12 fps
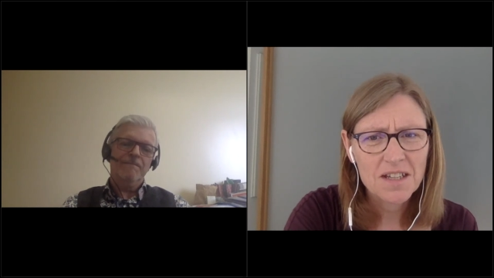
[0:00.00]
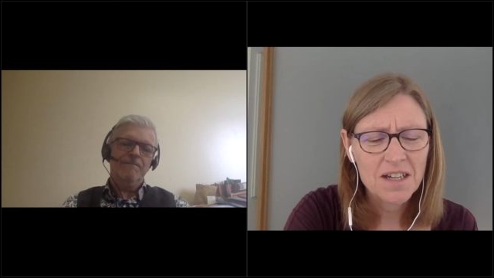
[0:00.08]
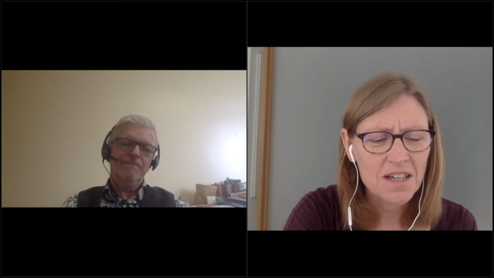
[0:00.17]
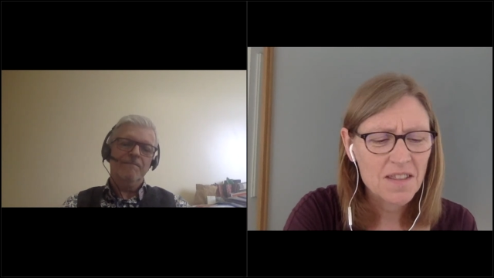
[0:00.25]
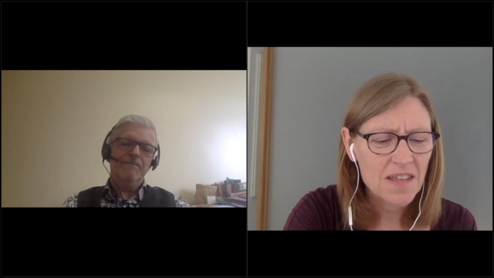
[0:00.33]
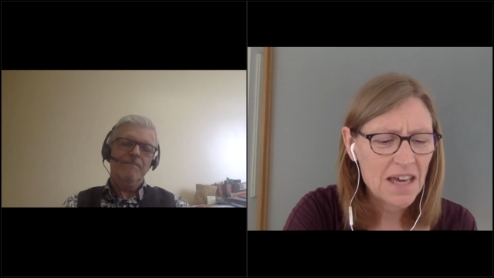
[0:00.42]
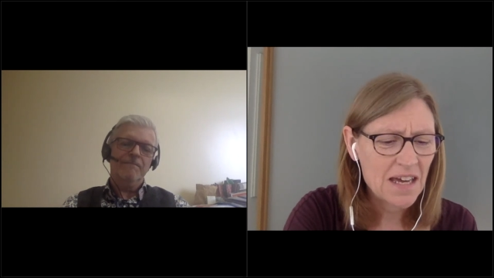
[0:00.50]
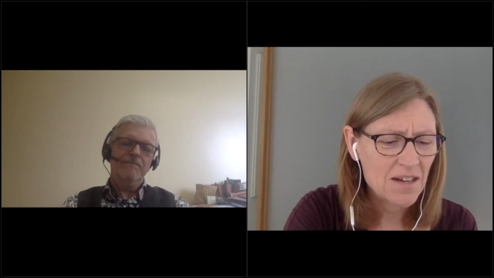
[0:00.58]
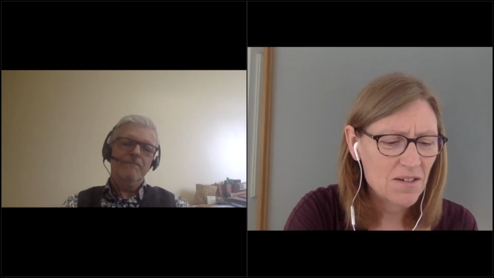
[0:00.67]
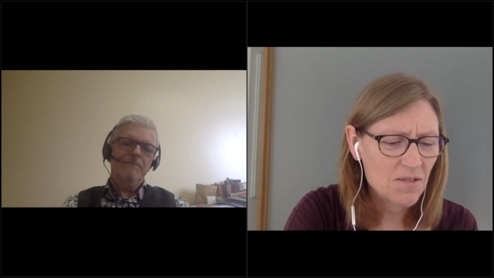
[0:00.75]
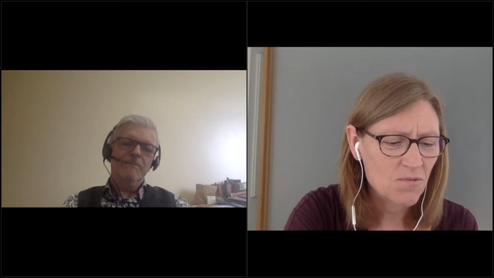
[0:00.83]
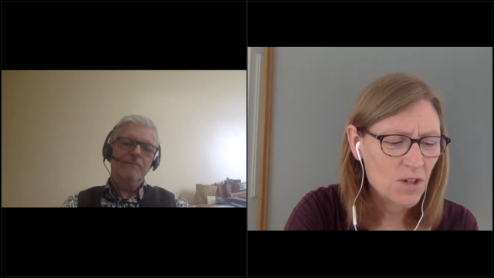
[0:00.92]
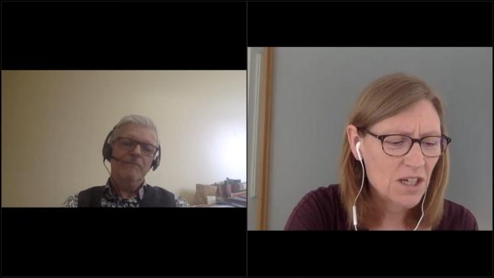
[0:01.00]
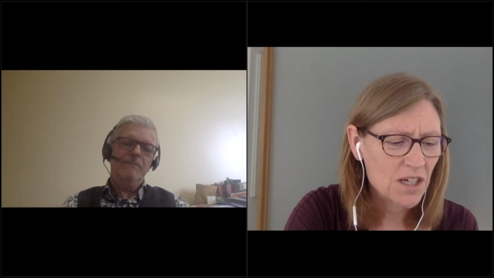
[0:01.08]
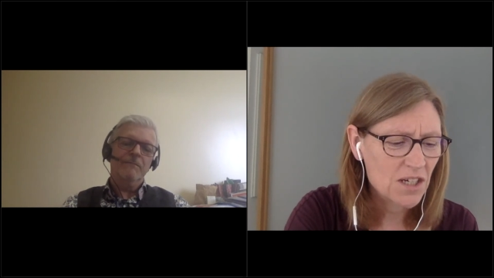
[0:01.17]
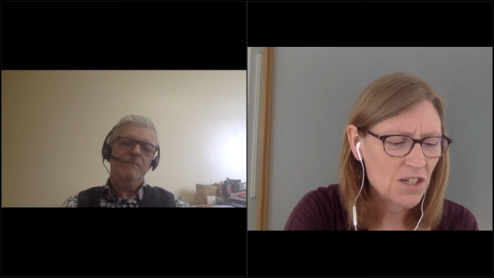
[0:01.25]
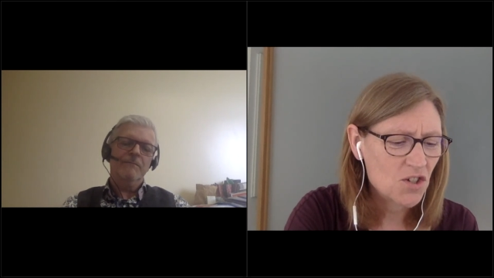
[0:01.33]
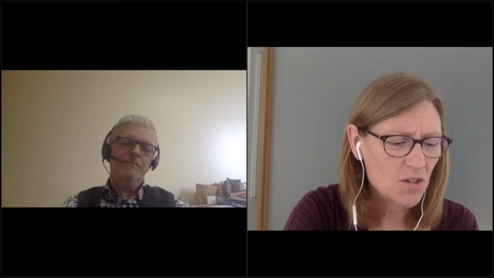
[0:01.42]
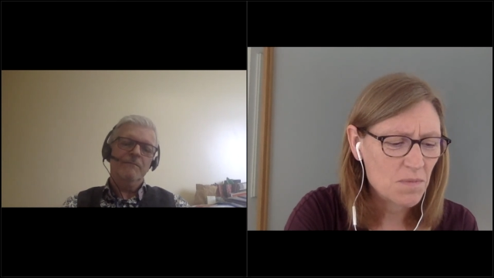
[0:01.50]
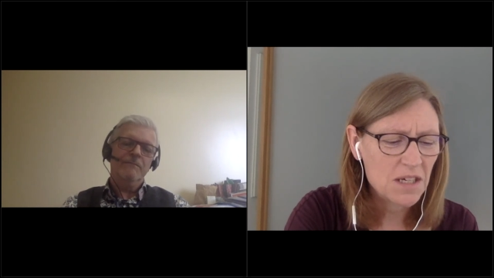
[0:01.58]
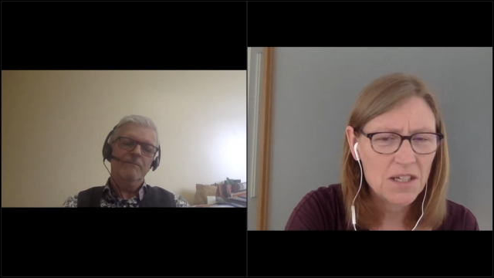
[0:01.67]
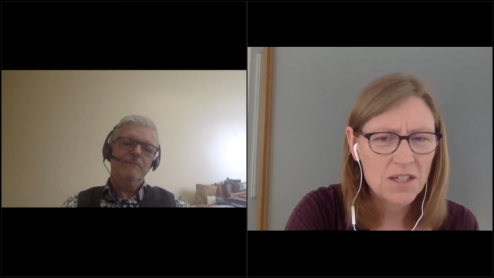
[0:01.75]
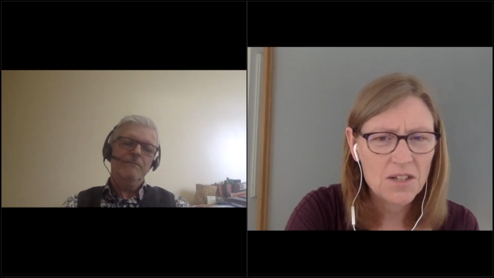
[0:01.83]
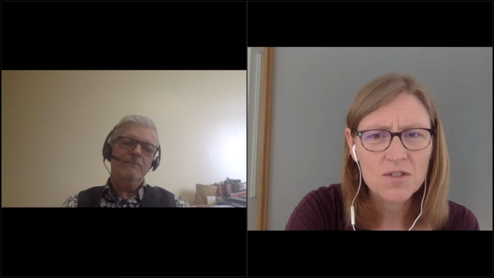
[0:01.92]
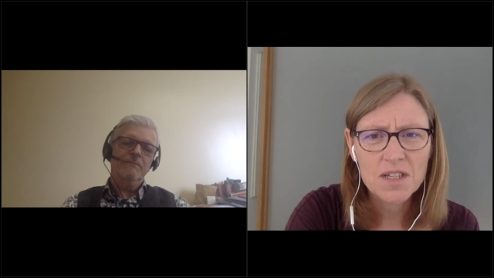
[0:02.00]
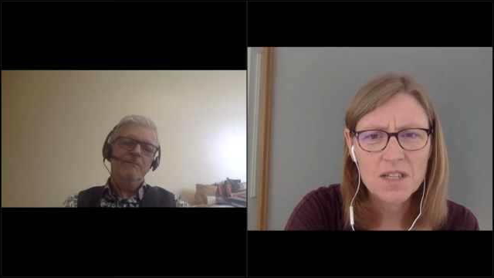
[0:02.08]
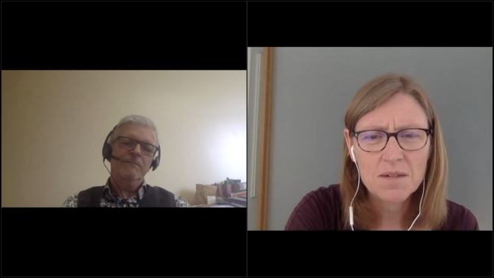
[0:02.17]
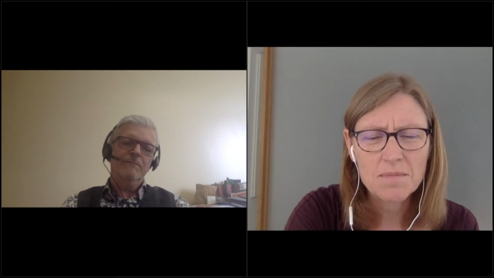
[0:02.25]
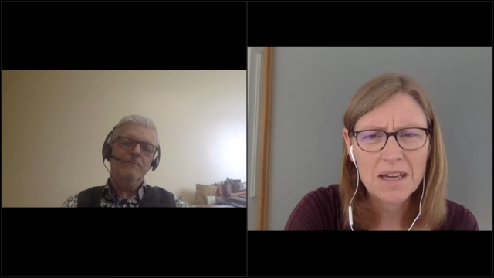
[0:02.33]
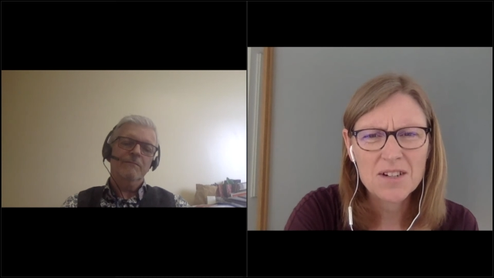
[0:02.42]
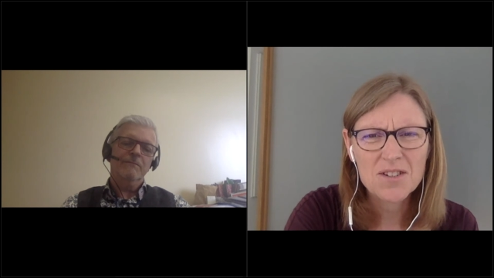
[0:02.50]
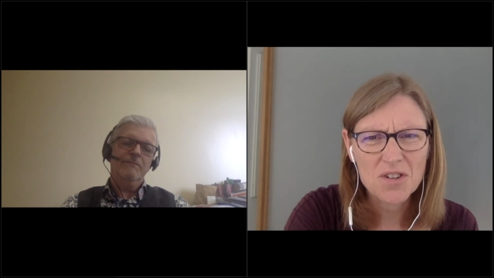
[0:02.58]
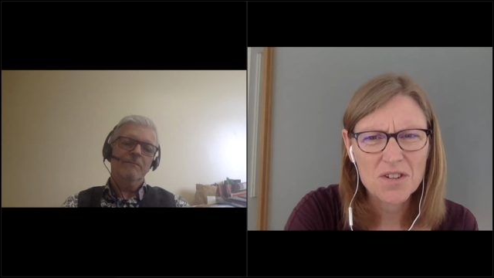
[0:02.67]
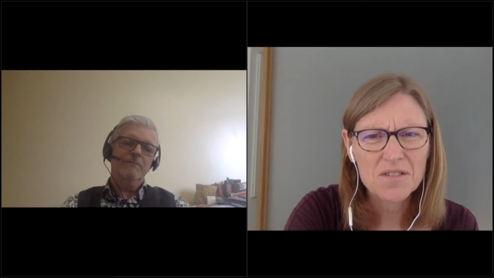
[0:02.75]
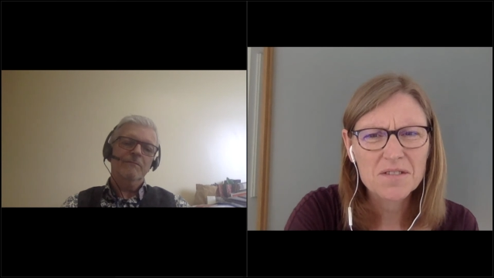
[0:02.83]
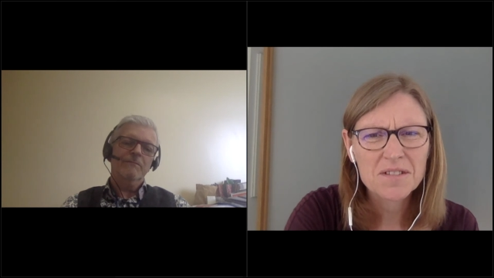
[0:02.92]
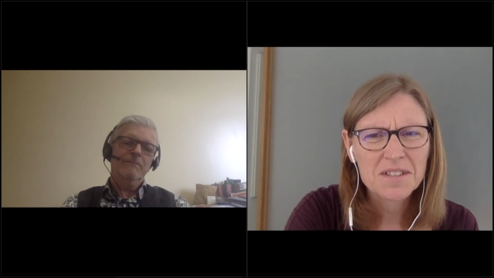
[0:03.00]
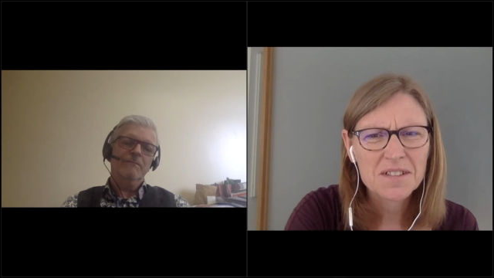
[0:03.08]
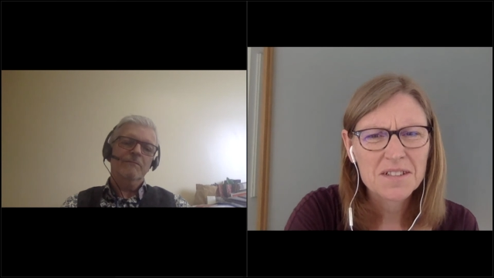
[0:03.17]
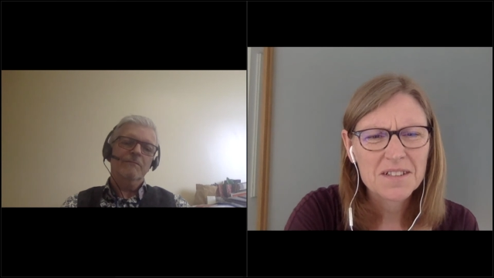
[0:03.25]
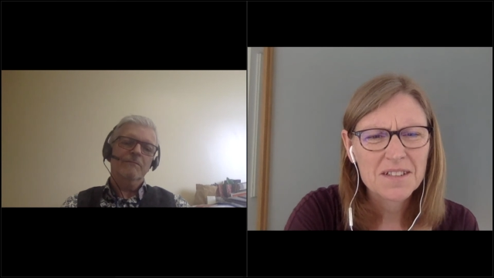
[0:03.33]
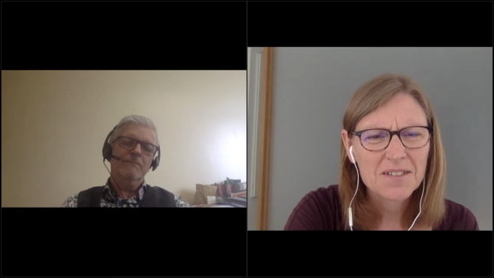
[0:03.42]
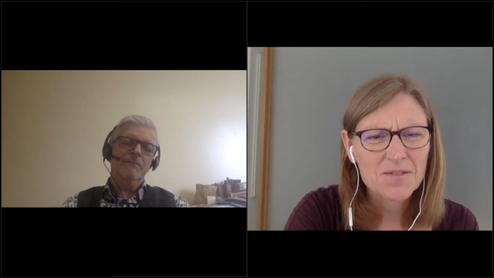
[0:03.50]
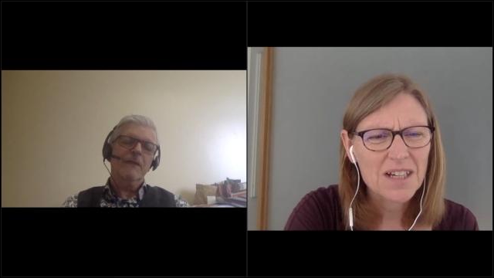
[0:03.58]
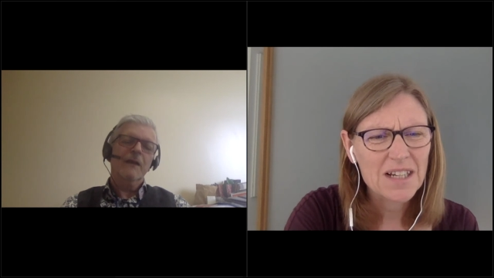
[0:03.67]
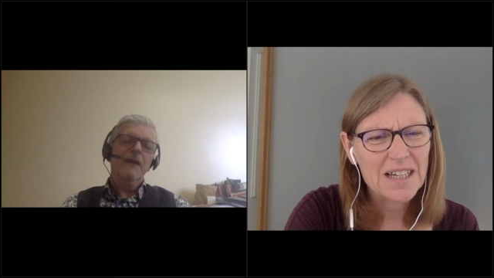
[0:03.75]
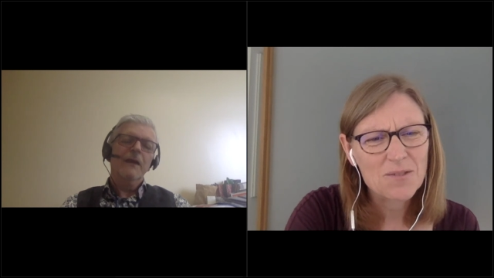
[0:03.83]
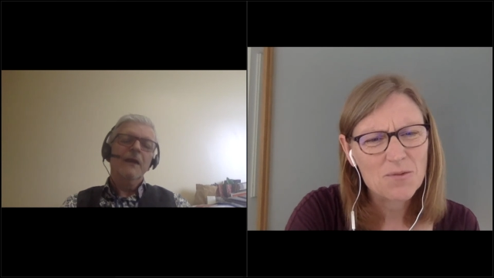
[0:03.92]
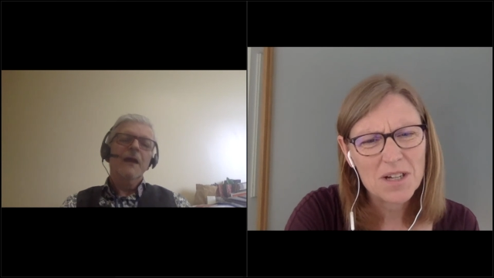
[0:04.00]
Speaker 1: uh, that we should be using Benadryl, right? Like